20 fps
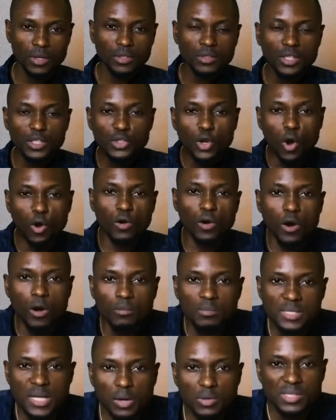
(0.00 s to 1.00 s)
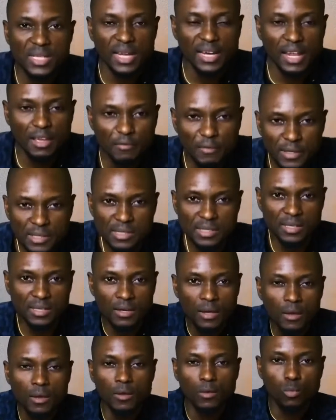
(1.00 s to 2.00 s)
The dog comes out salivating,
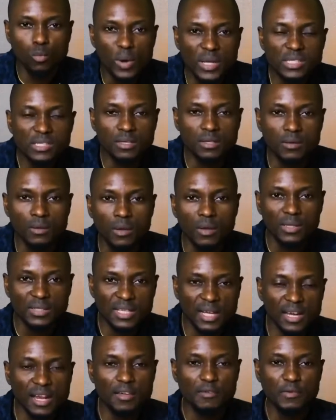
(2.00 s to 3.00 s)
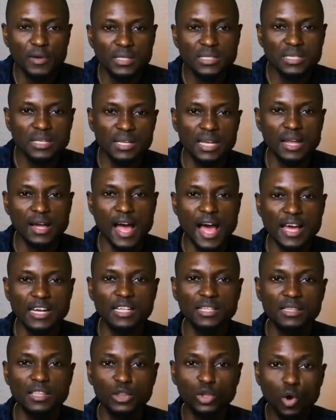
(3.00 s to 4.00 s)

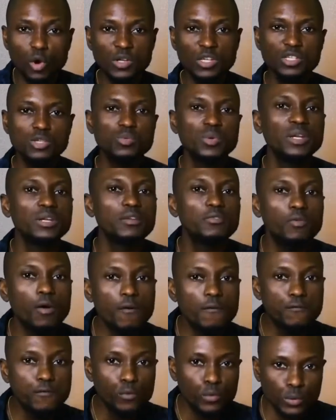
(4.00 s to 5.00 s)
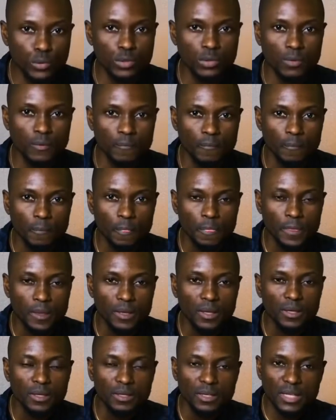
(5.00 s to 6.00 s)
and the dog is ready for food.
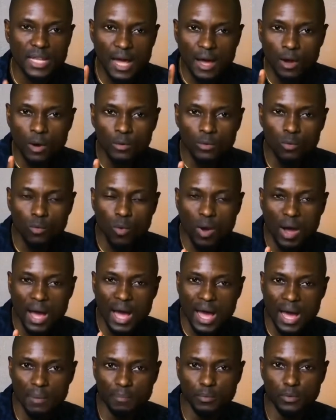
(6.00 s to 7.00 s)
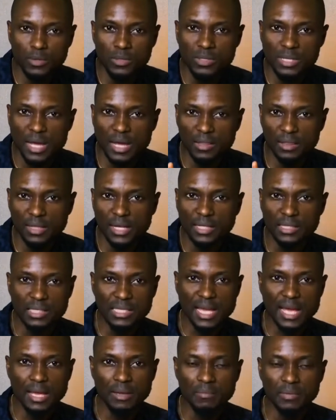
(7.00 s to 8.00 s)
Now, what happens at that
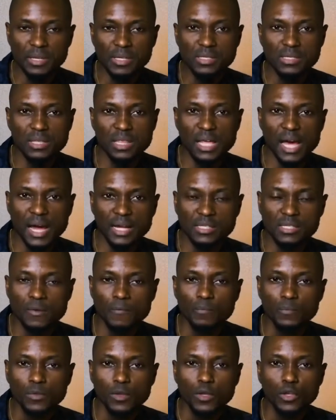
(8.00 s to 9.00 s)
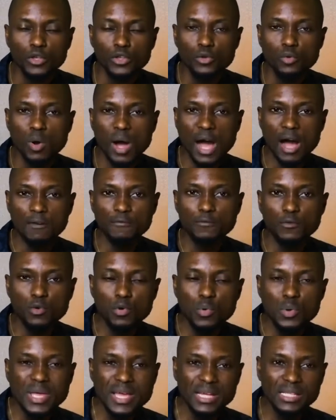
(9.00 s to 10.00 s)
time is that you have
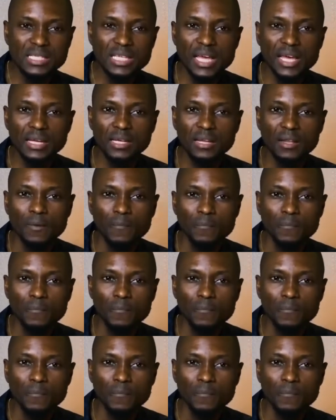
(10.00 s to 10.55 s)
created